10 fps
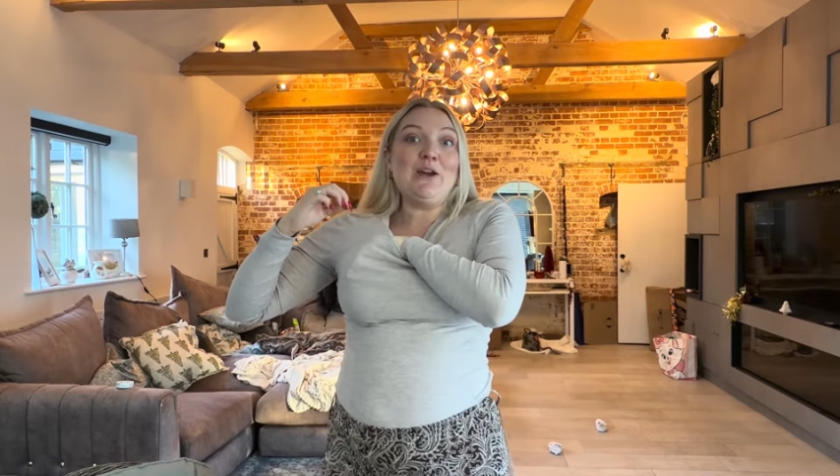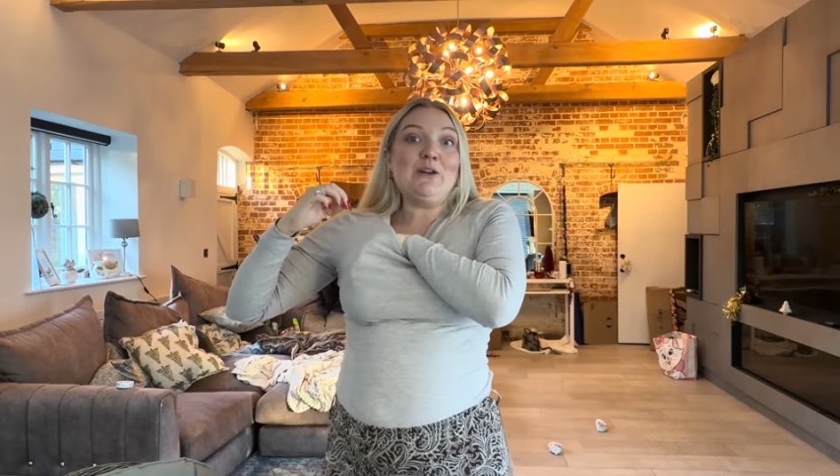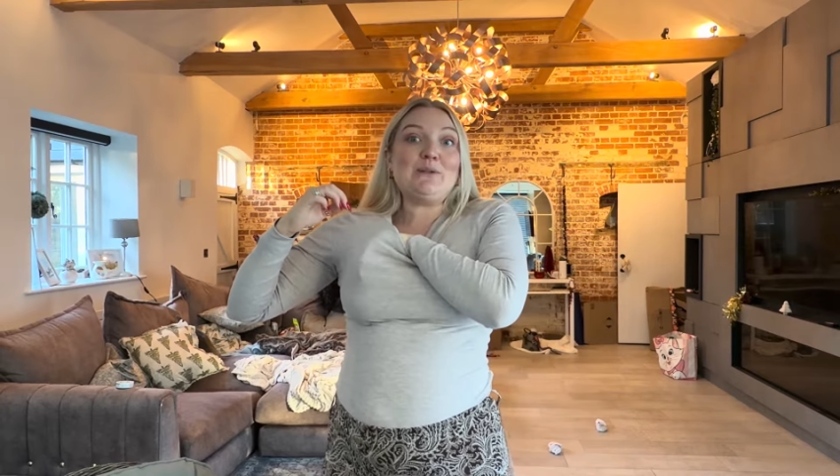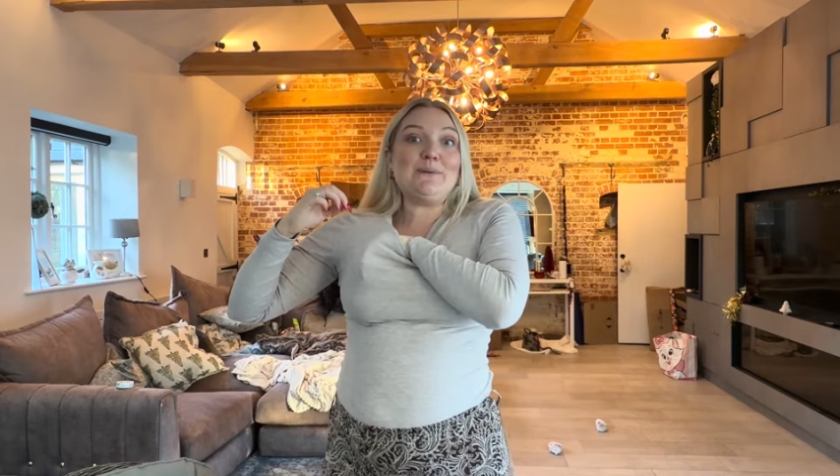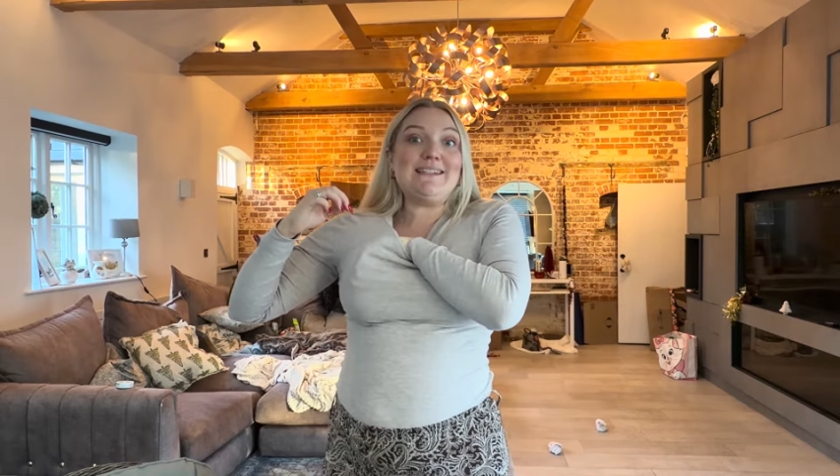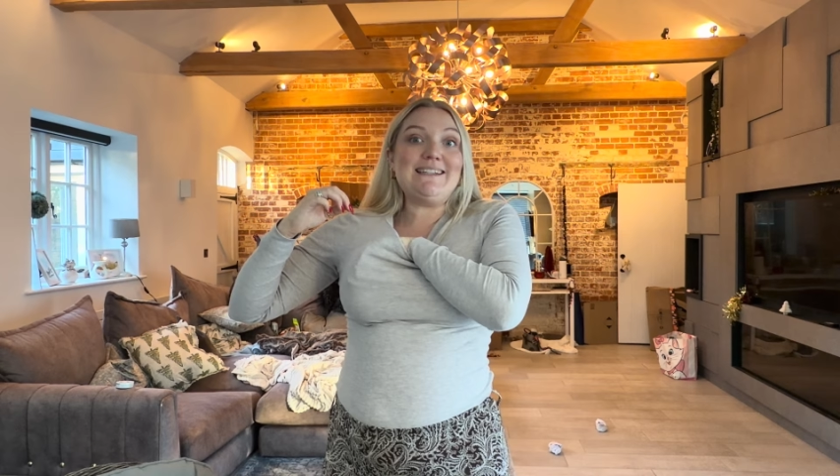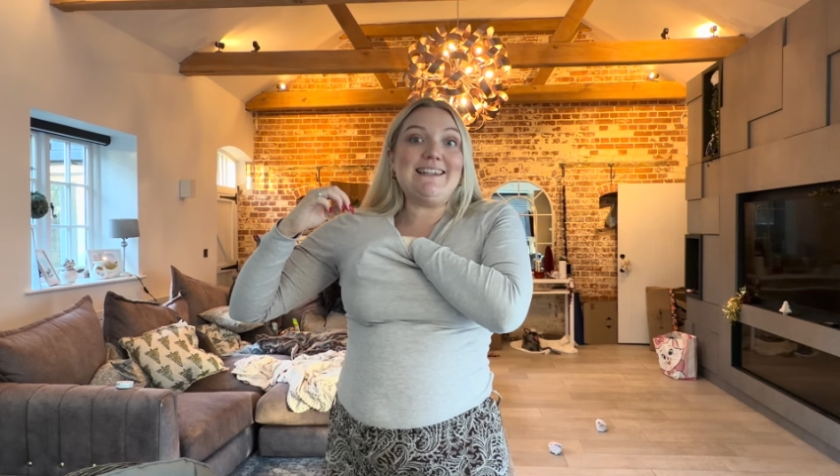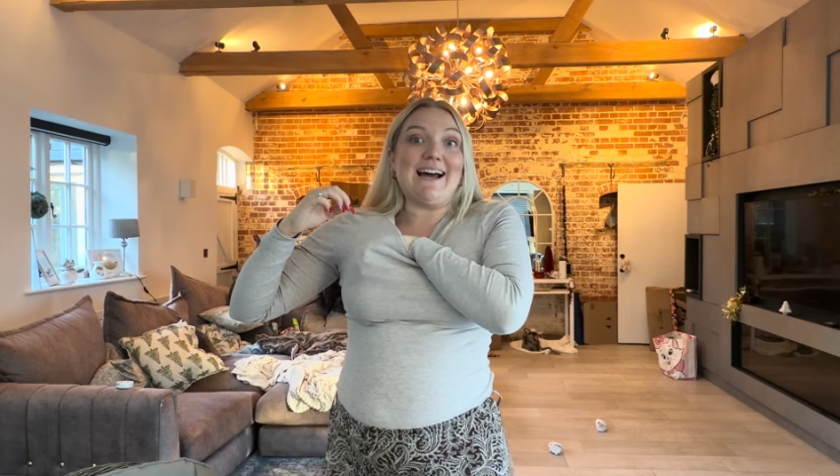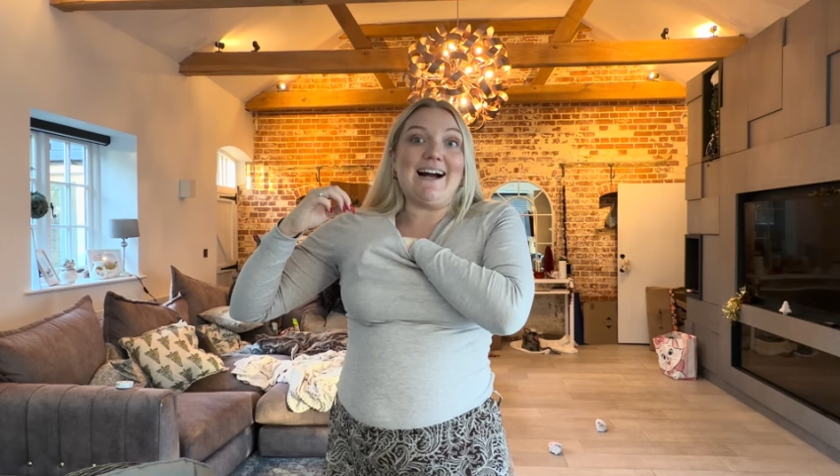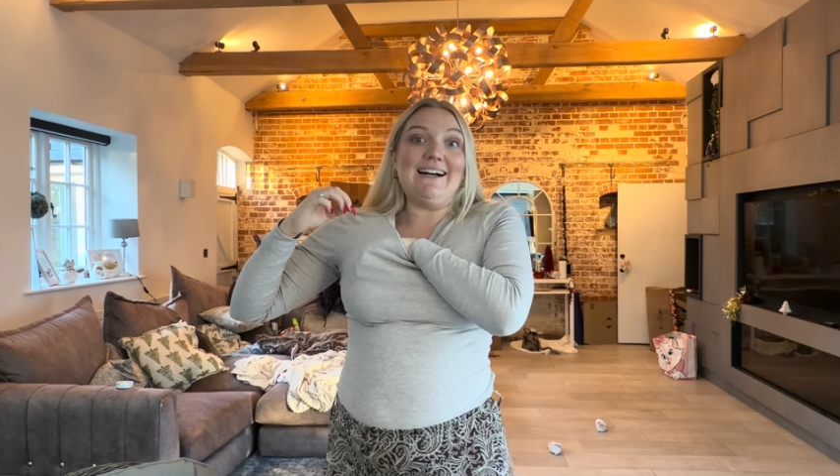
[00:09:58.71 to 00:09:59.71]
So we did
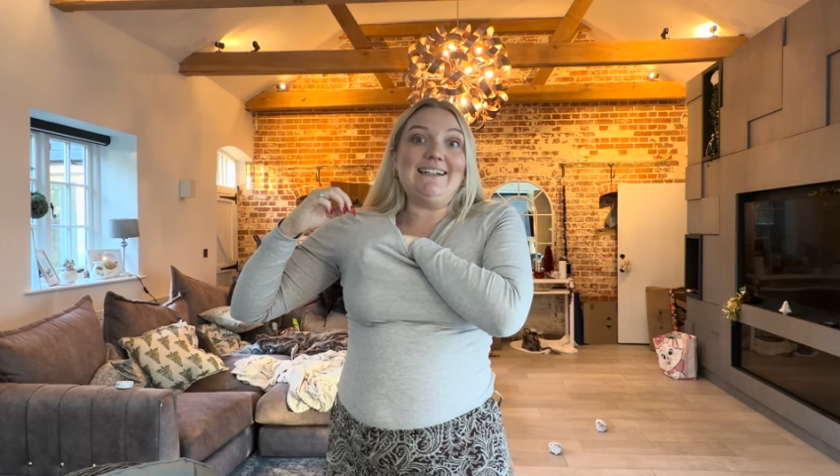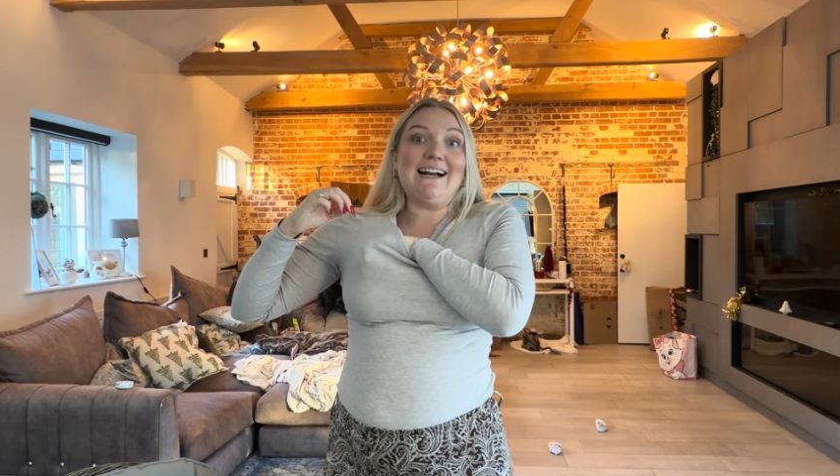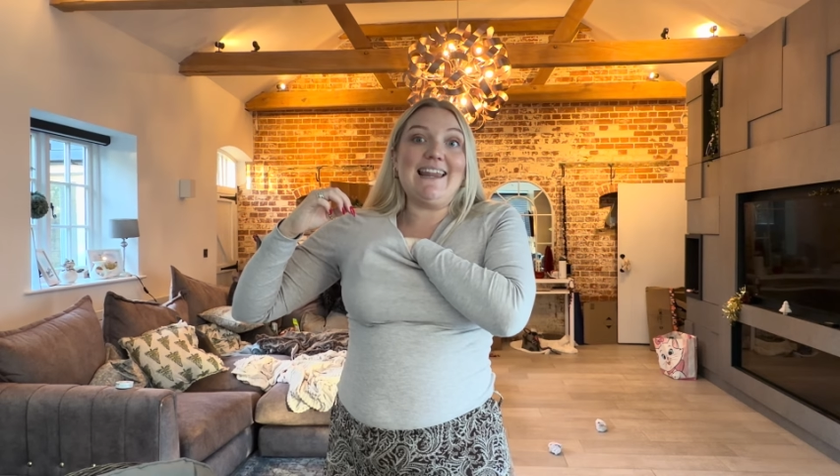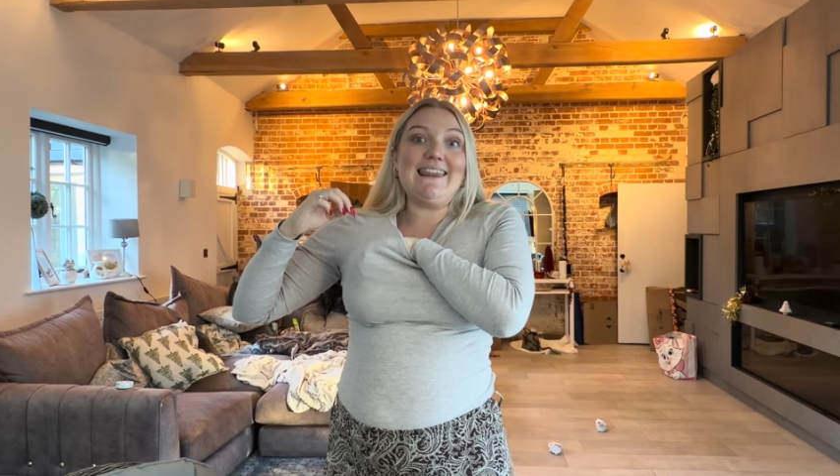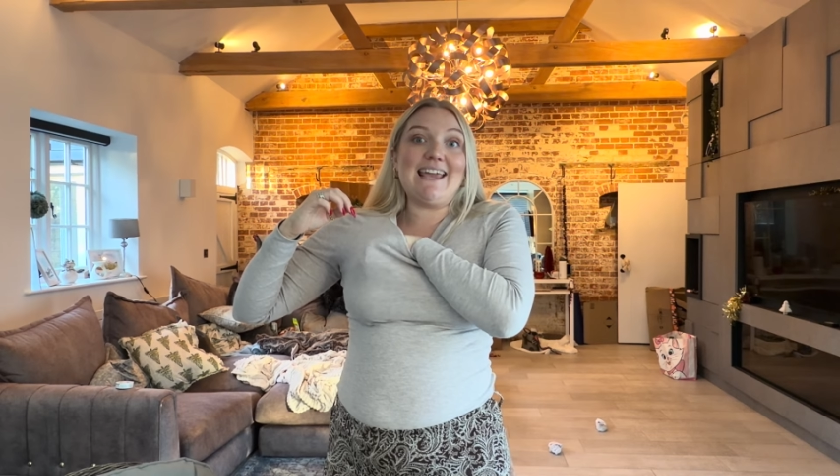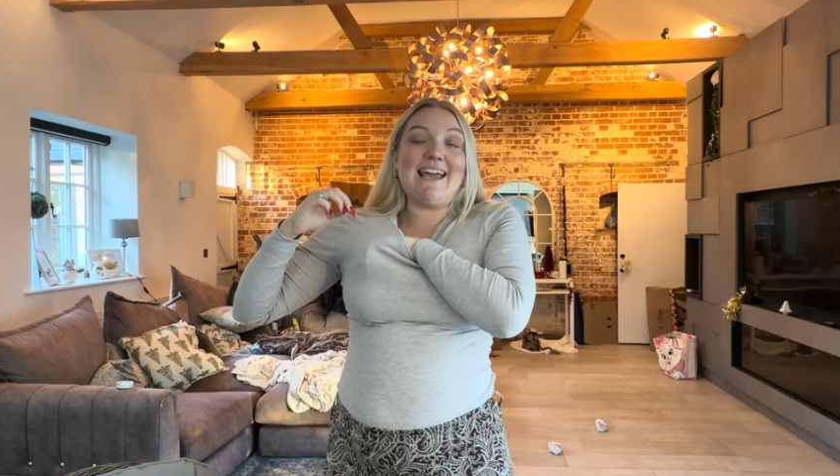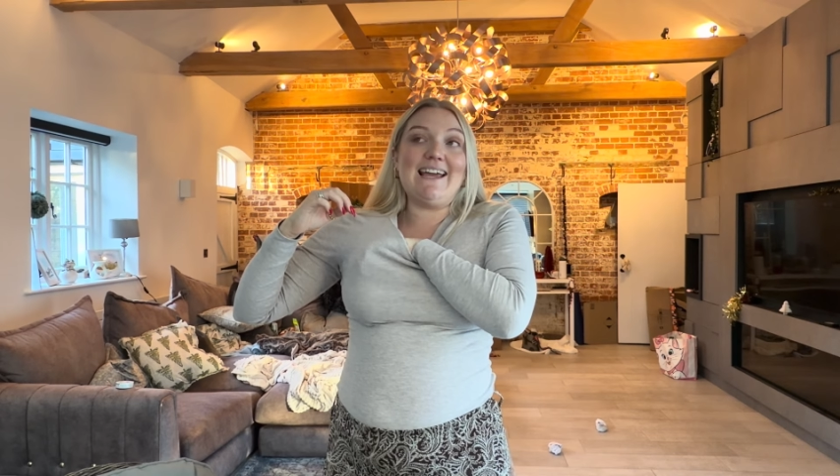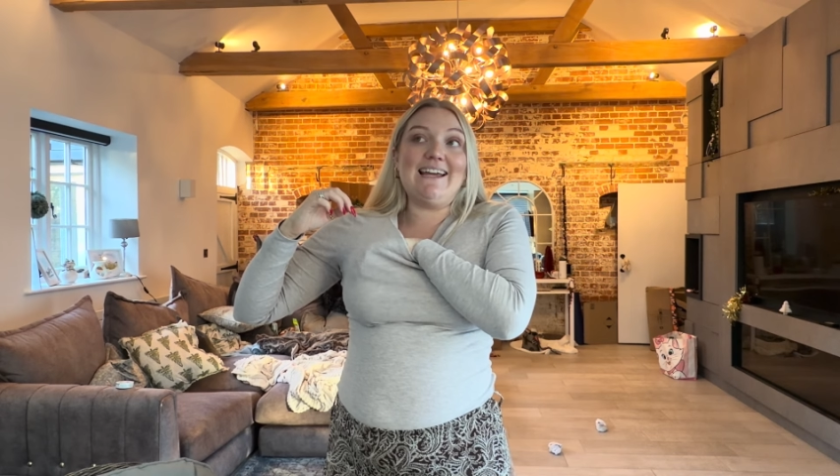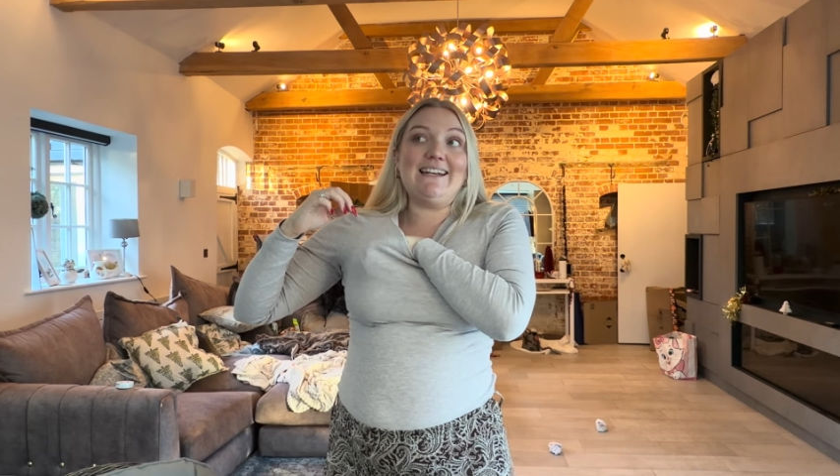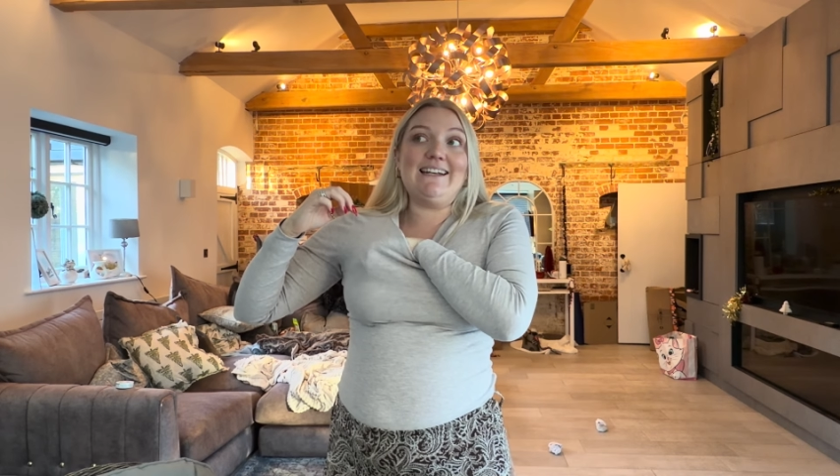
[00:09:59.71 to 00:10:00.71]
that. And
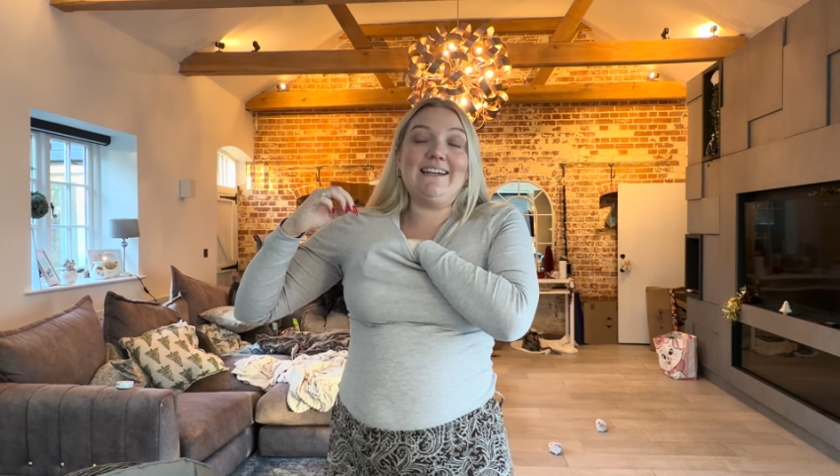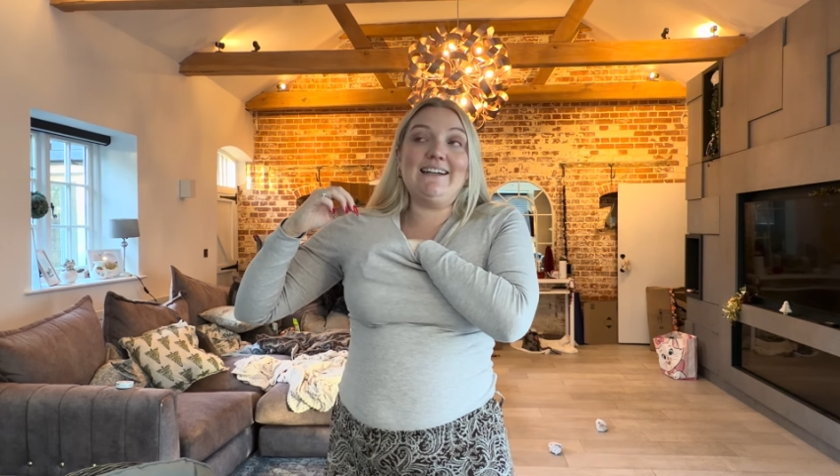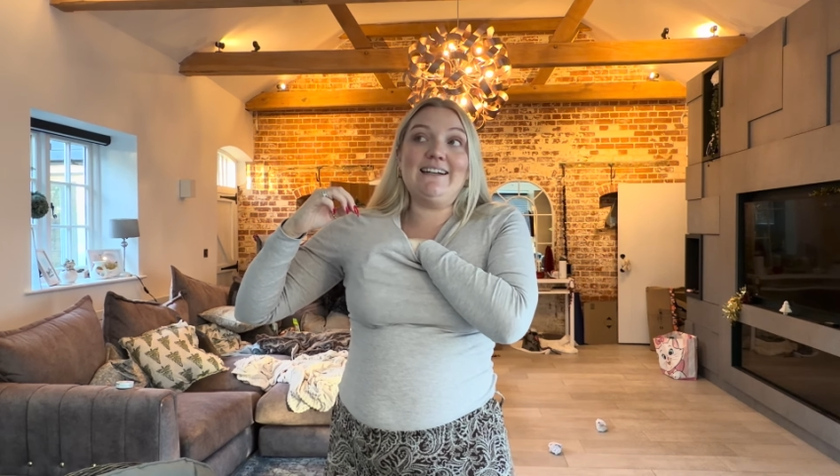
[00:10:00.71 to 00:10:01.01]
then